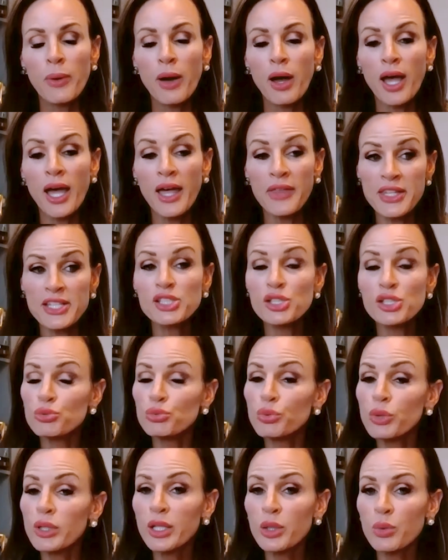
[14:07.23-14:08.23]
And this
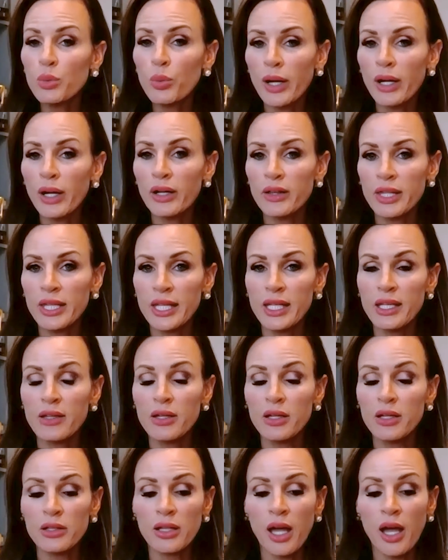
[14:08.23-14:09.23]
is really where
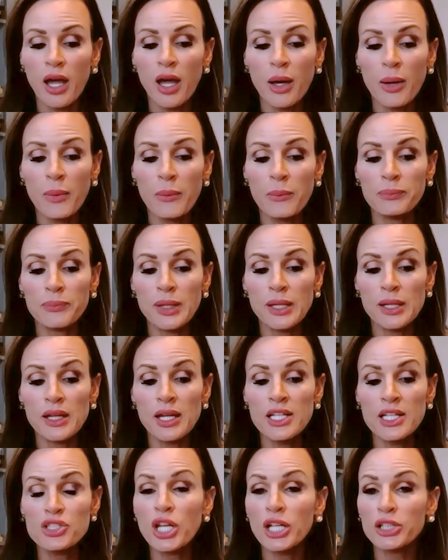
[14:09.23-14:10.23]
the
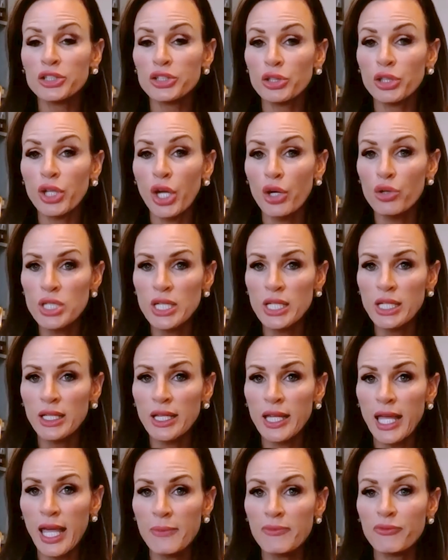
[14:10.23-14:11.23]
injector
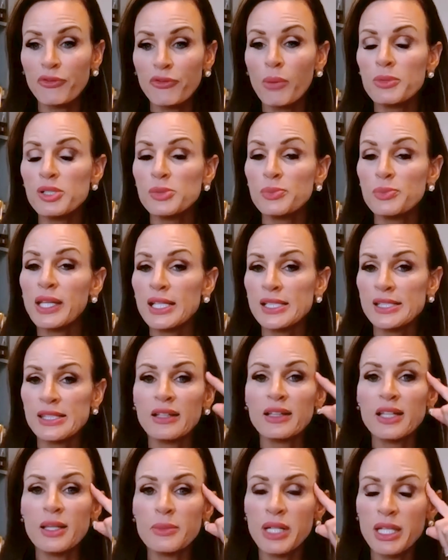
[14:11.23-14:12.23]
coaching came from, is because
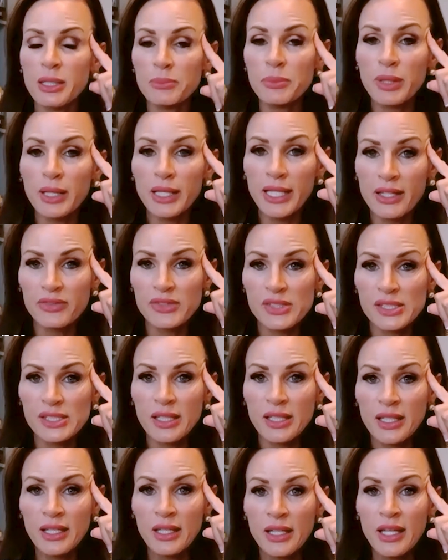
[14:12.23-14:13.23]
the limiting
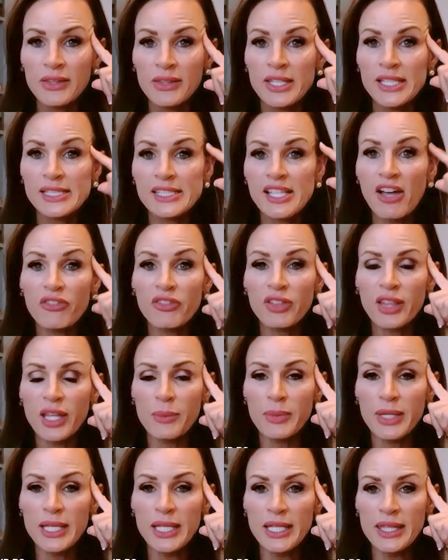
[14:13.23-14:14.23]
beliefs, the
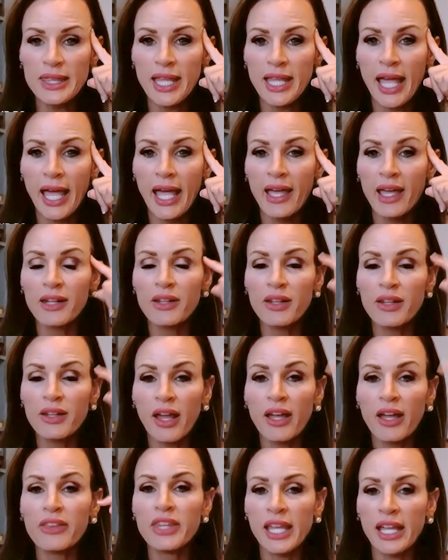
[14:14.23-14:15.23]
self-limit in the
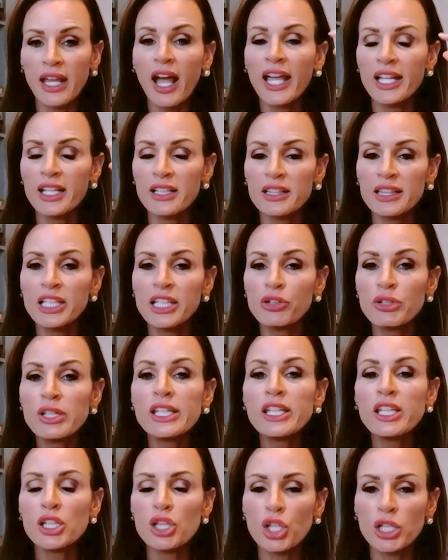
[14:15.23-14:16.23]
head. I
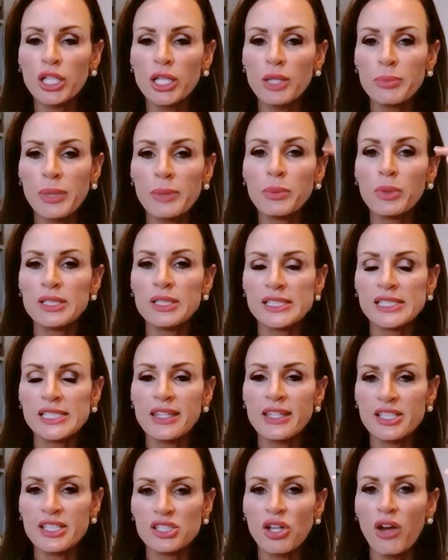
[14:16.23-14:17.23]
literally can look at people and
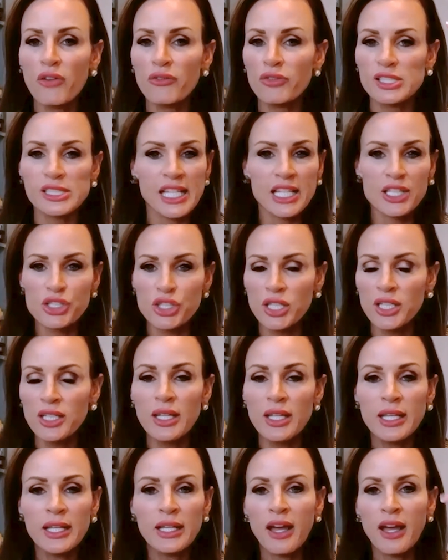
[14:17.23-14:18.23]
see this
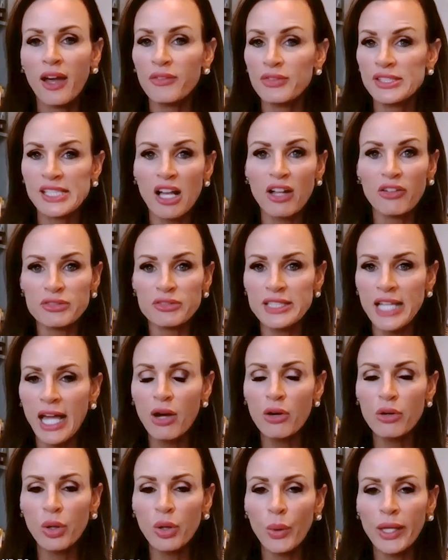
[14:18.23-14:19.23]
conversation of
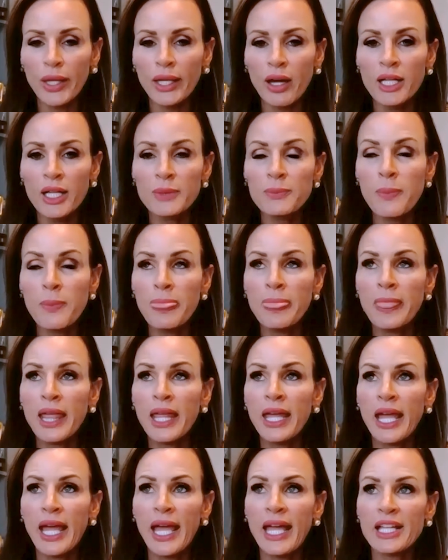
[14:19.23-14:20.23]
self-doubt going on.
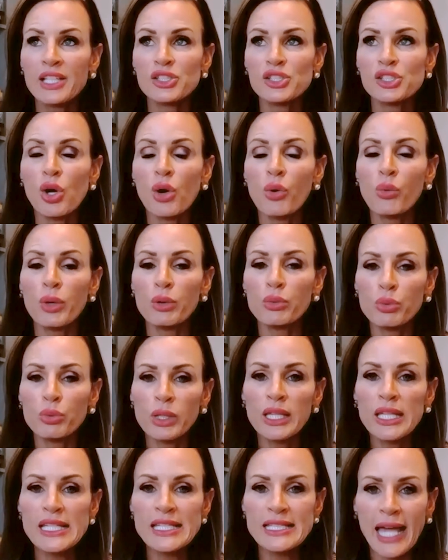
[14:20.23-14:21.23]
And so we
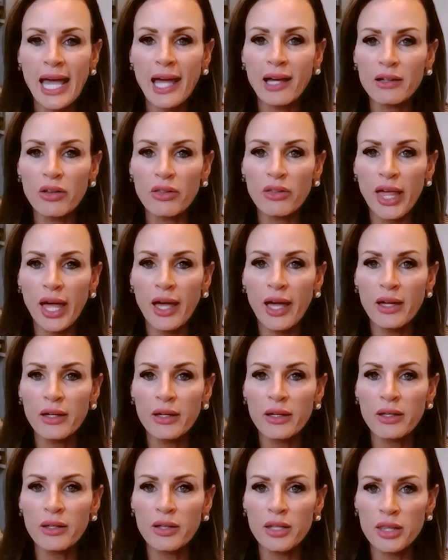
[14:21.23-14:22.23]
really tackle that
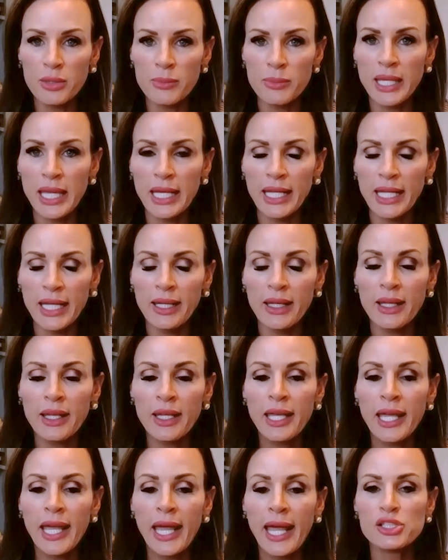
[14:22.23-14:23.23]
in the beginning.
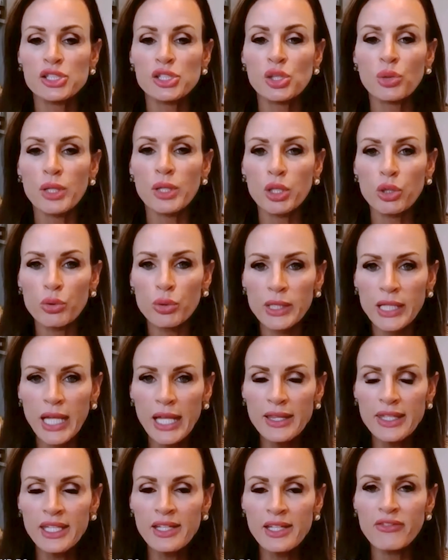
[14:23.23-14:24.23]
And so we
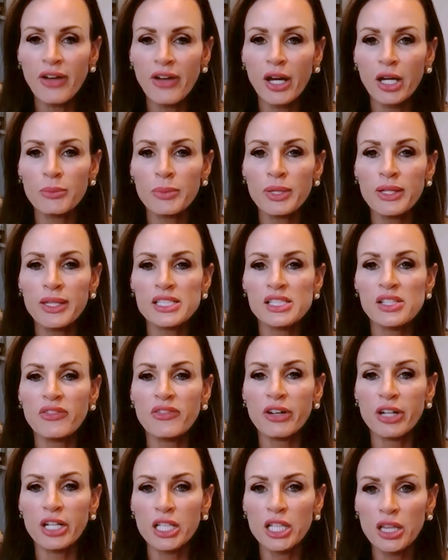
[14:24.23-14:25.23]
create the environment that's
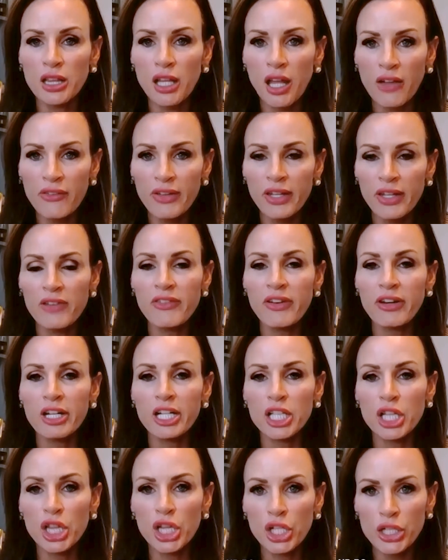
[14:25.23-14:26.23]
a very loving and
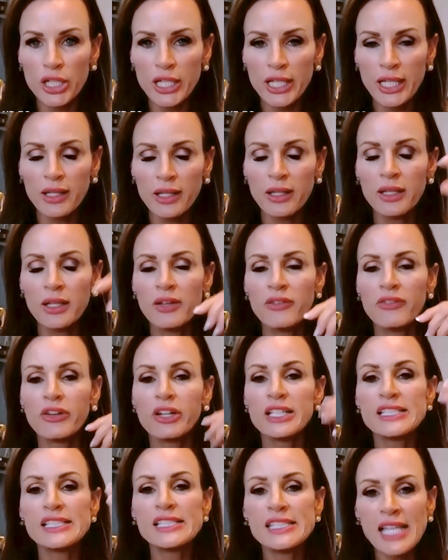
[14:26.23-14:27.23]
very learning,
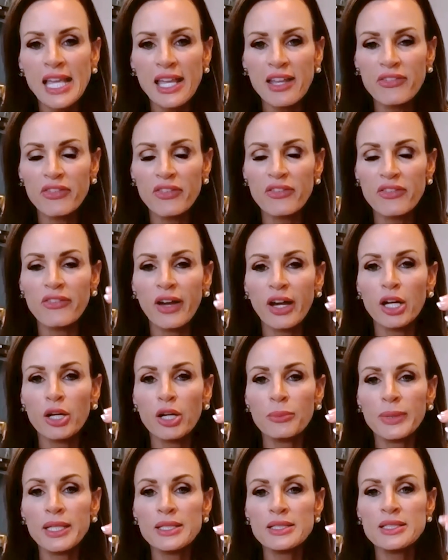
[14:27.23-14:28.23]
very safe
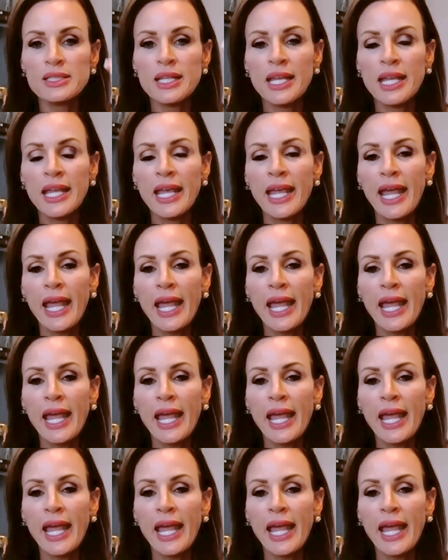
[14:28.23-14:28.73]
environment.